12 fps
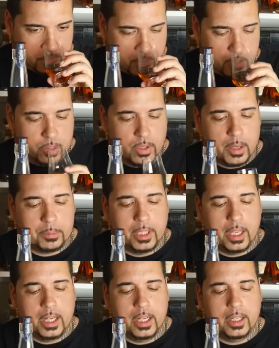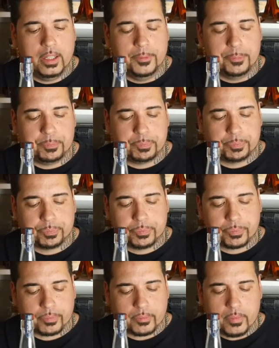So I'm getting,
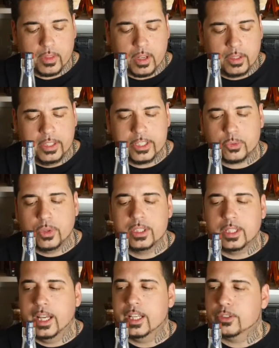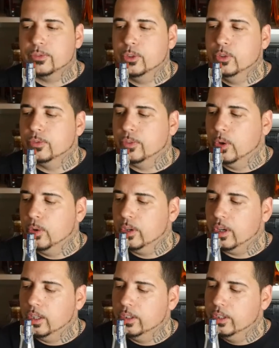this one's less fruit
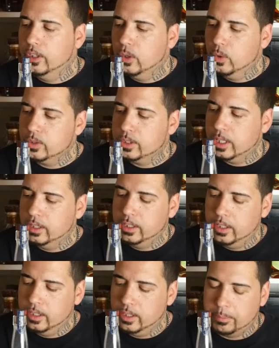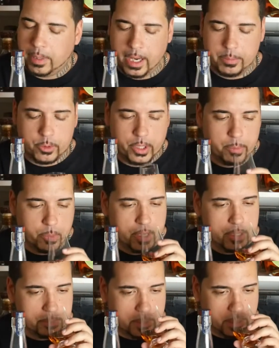forward on the nose than the Pipe Dream
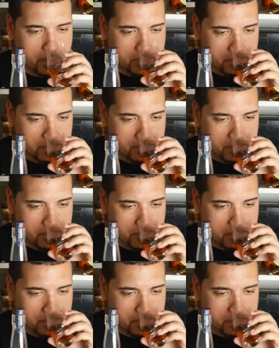was, but